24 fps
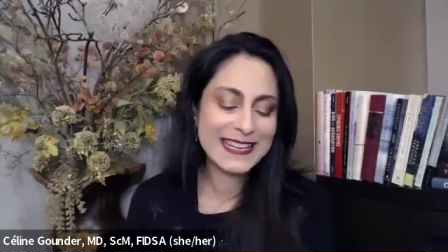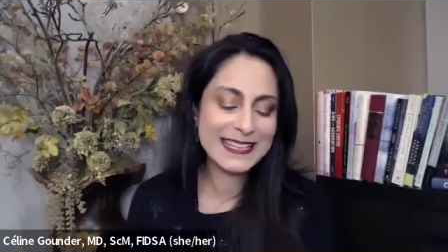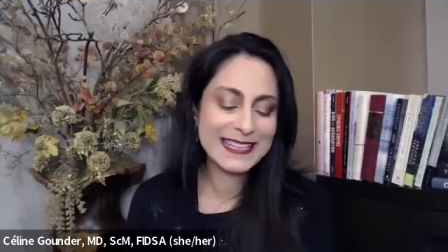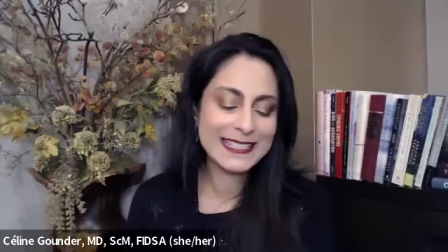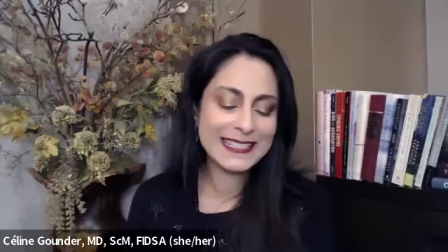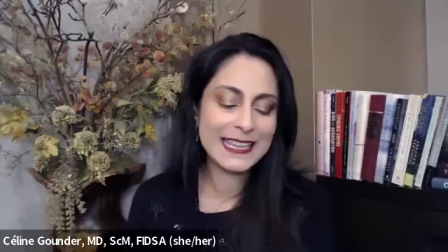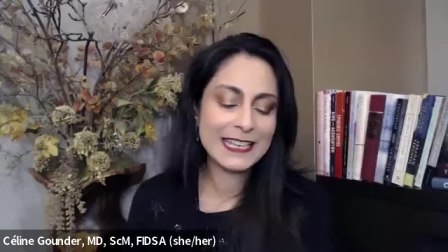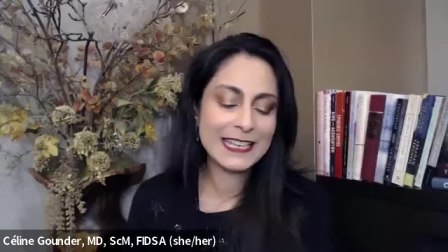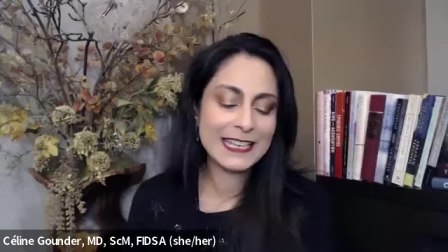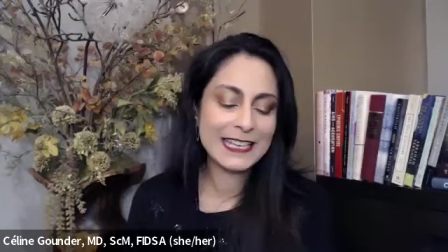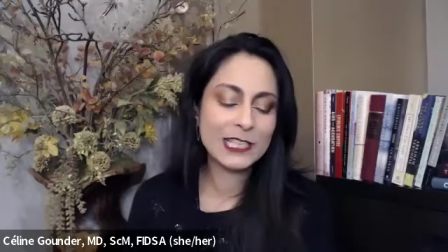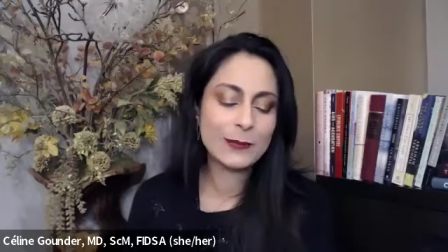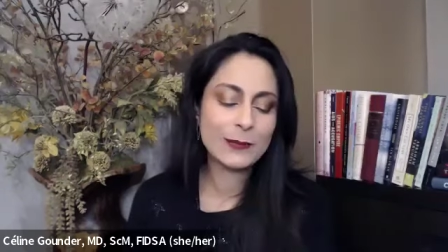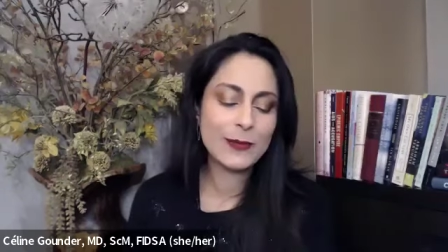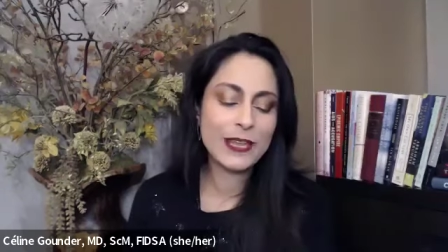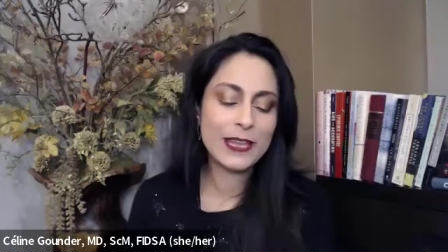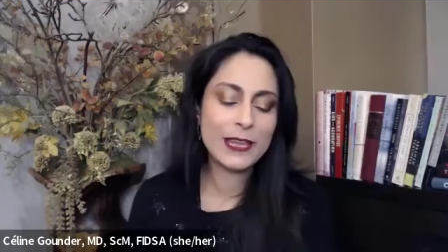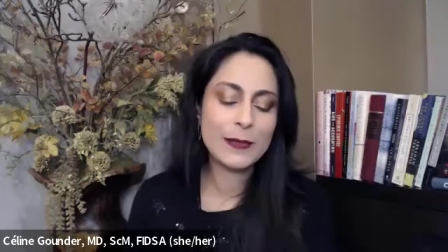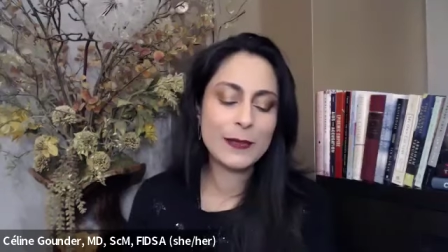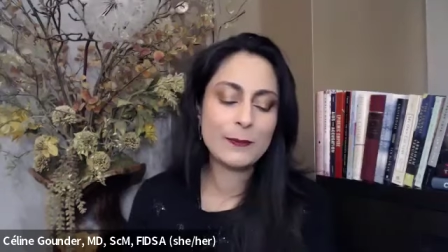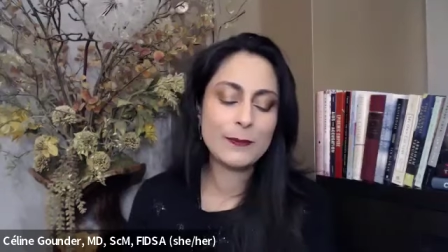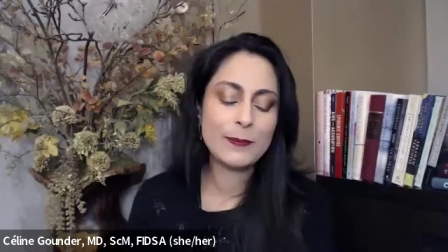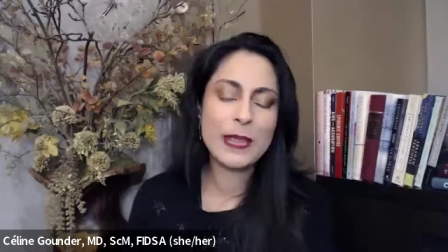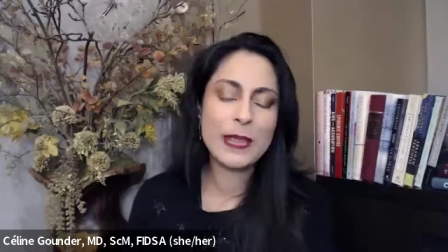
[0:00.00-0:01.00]
he said to
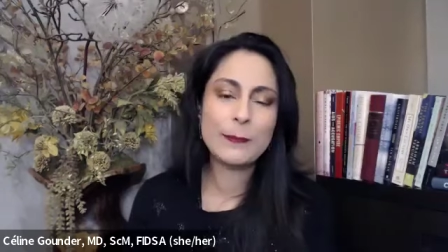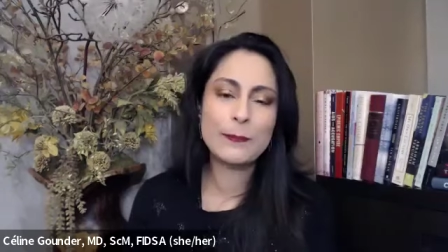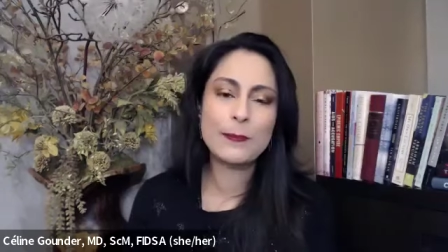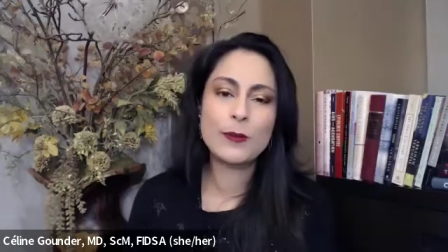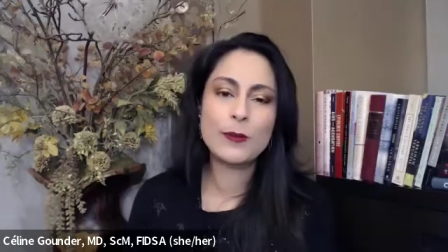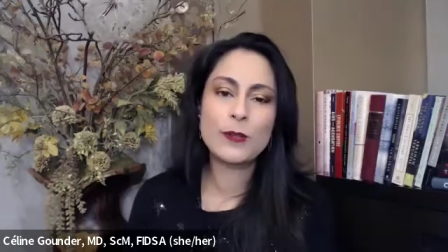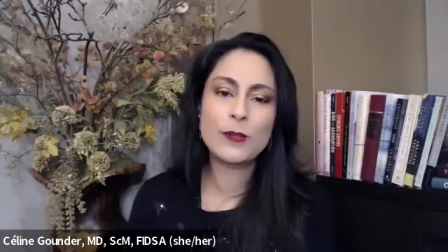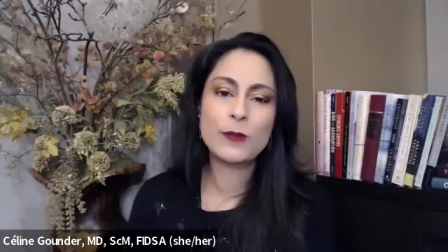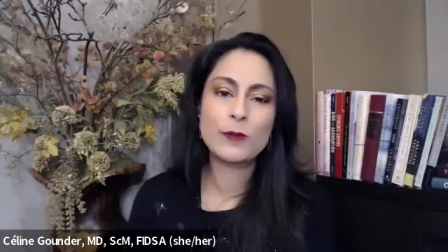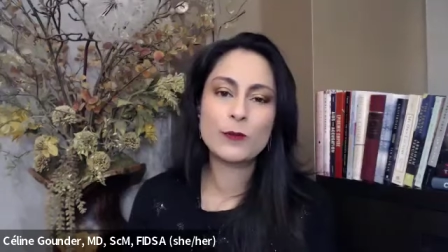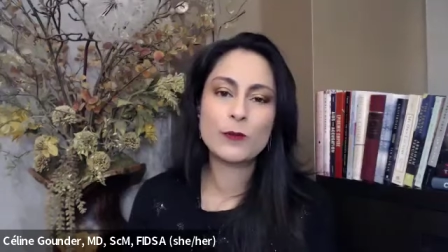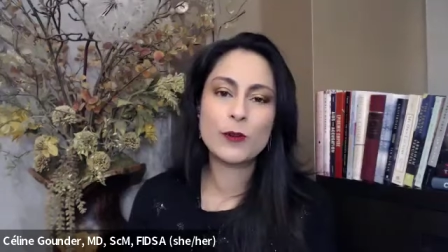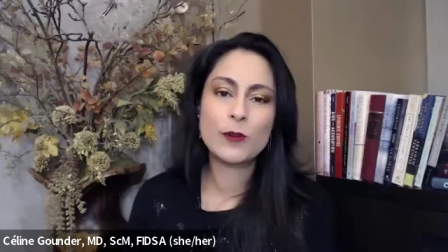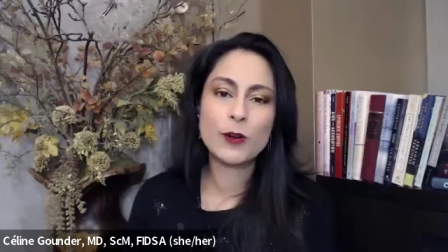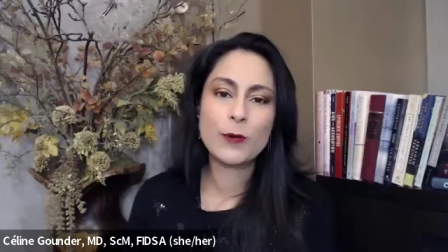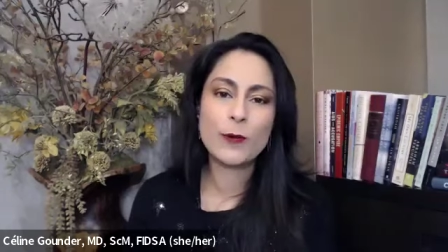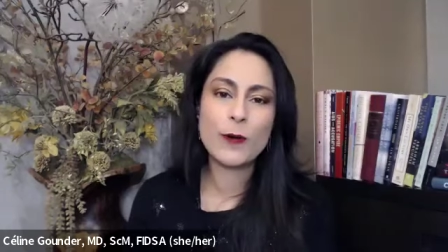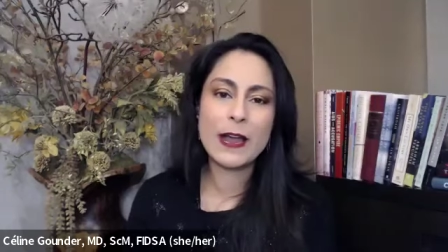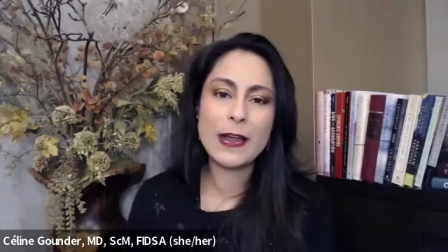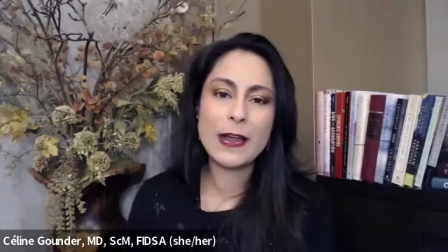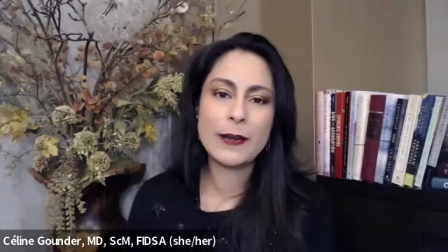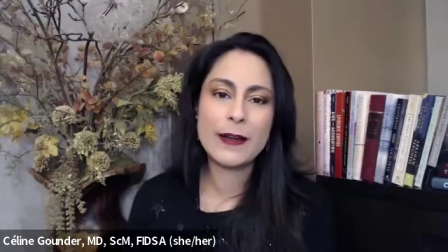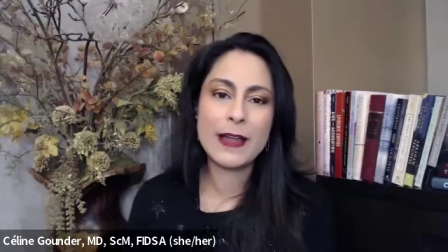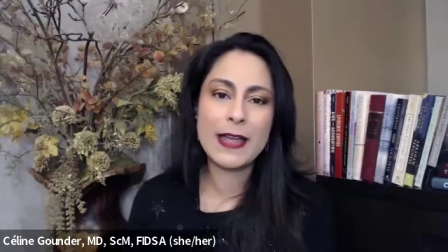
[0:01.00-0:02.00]
me, people
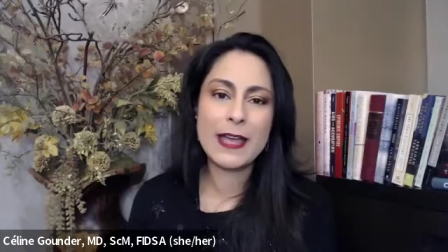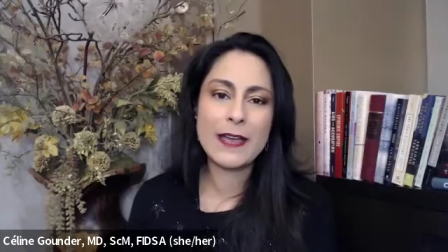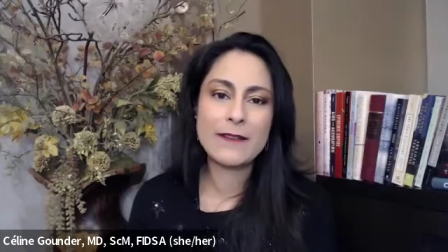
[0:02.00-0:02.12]
require